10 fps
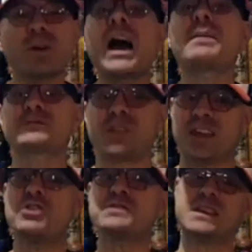What hops do they
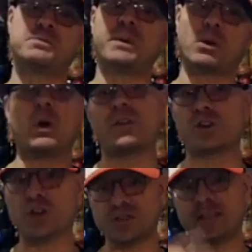use in this beer? Well,
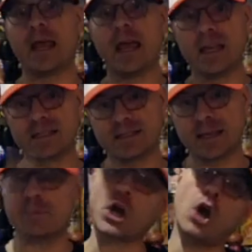they're using
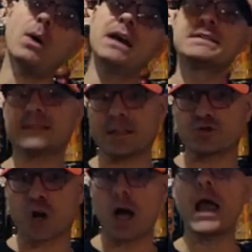Simcoe,
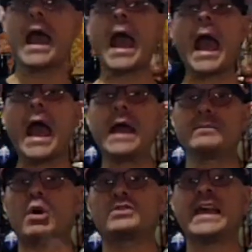Citra,
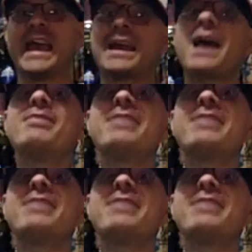and Mosaic.